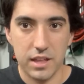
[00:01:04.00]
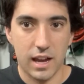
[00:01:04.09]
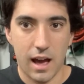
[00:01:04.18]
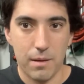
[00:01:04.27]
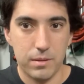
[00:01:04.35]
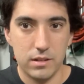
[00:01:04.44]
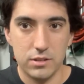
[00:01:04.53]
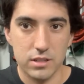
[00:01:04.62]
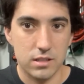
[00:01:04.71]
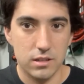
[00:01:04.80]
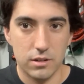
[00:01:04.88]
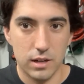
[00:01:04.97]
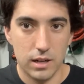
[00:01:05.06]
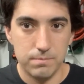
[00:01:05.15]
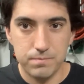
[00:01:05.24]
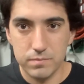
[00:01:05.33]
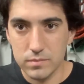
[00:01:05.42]
happened, just, a
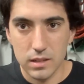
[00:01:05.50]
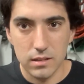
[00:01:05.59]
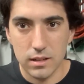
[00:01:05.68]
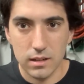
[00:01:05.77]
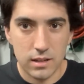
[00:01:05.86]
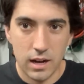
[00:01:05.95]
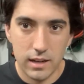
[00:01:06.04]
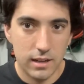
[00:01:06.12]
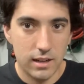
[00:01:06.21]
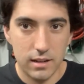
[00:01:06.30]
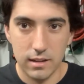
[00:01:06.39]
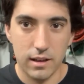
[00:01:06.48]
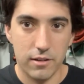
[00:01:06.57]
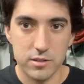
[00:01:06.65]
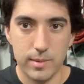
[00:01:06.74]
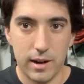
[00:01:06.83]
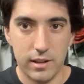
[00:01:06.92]
little cut in it, and that was
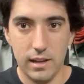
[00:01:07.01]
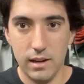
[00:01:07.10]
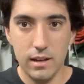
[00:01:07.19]
about it.